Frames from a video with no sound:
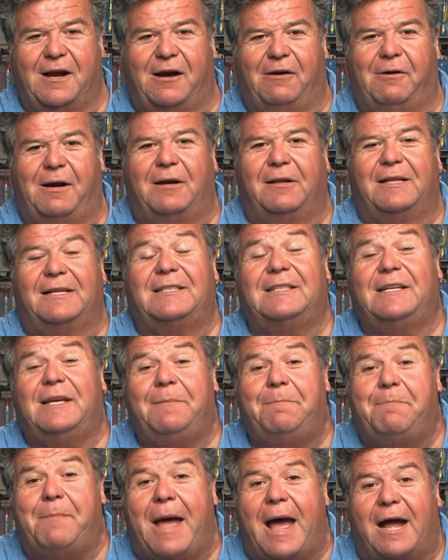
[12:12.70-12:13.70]
All right, let's
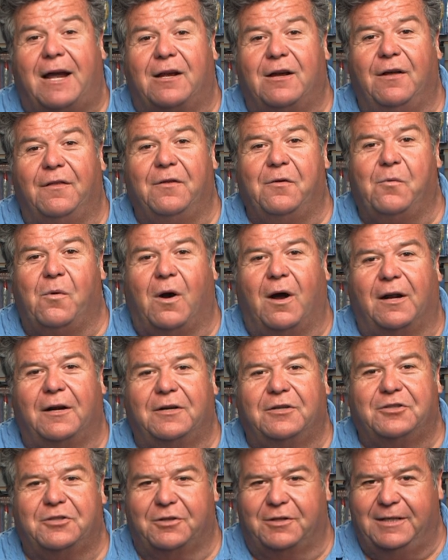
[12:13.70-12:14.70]
get back on the water
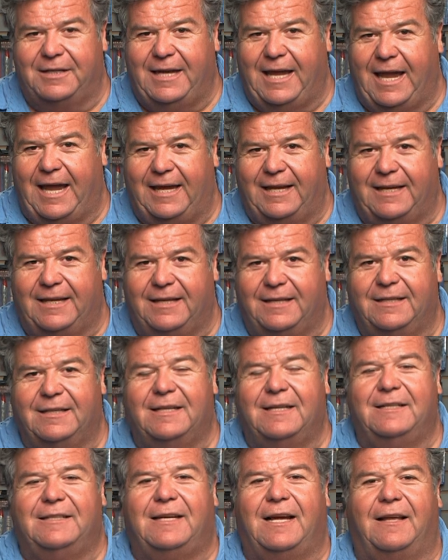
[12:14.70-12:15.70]
and join Katie
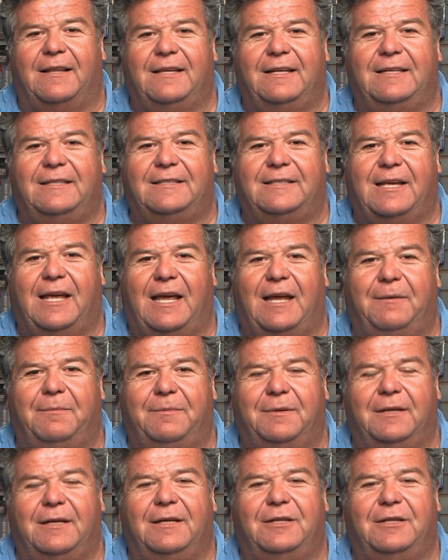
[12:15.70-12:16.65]
down the East Cape,